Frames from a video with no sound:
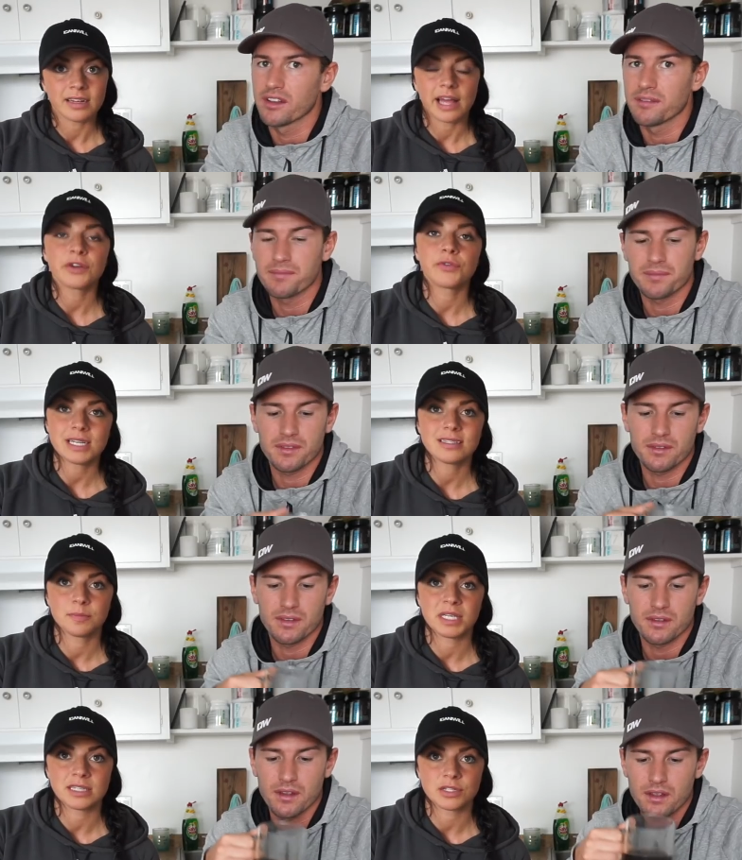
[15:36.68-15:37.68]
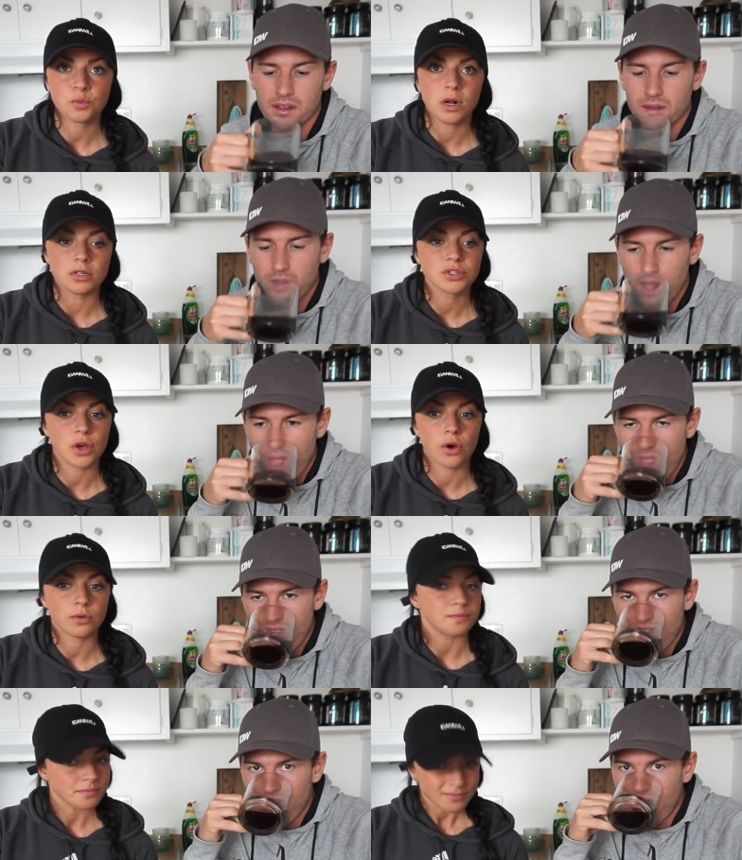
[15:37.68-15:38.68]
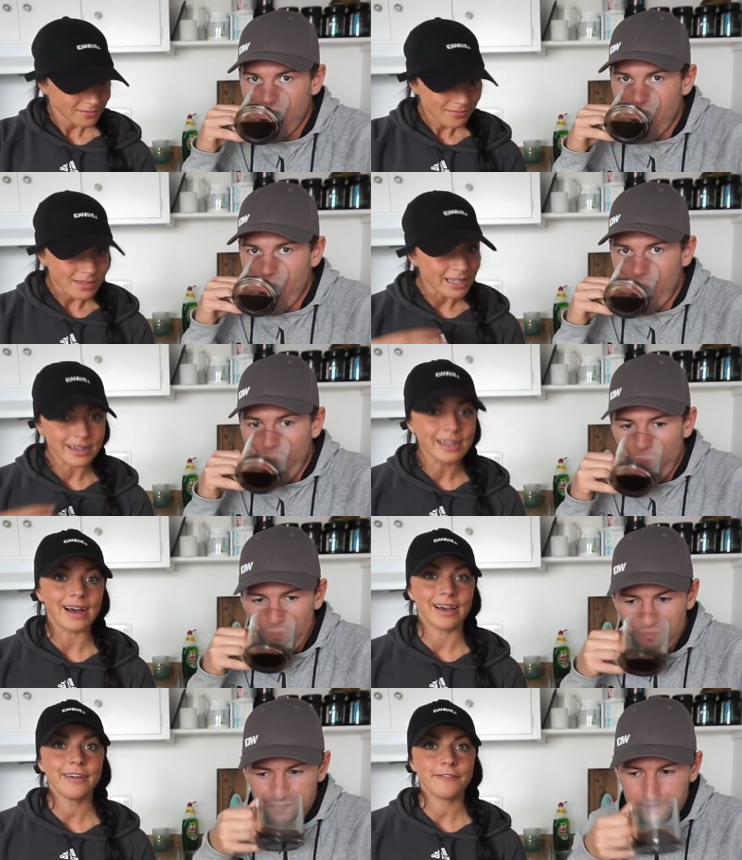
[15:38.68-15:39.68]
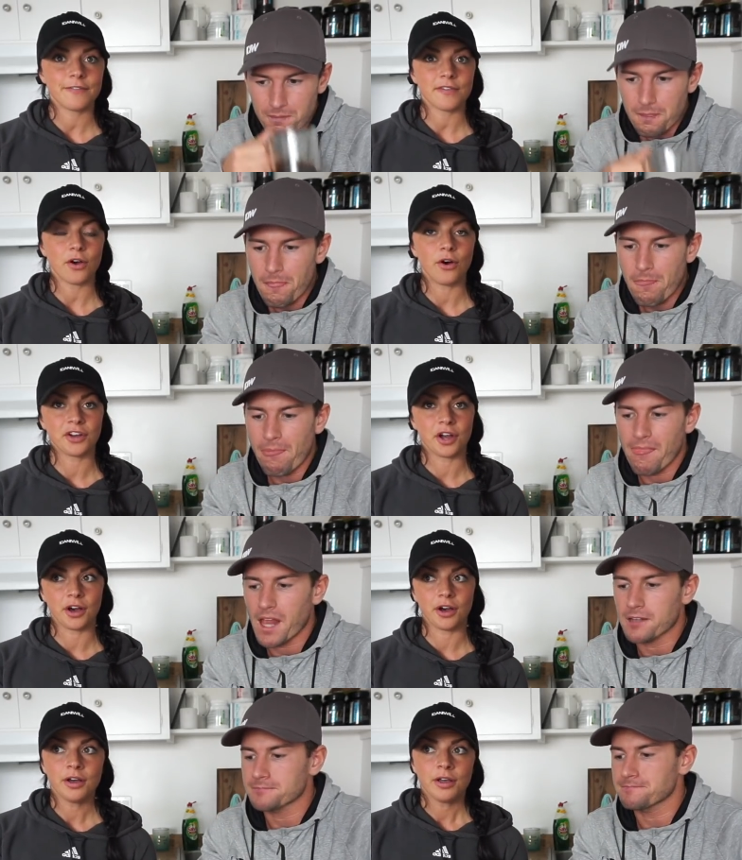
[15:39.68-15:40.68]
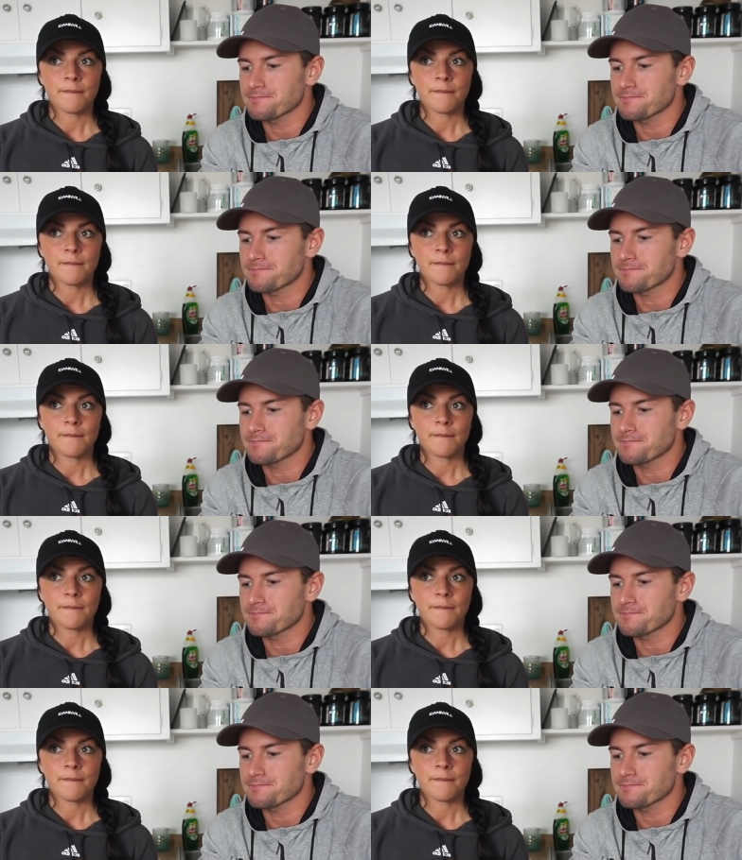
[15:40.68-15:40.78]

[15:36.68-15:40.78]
Speaker 1: And a lot of recipes as well. So life on a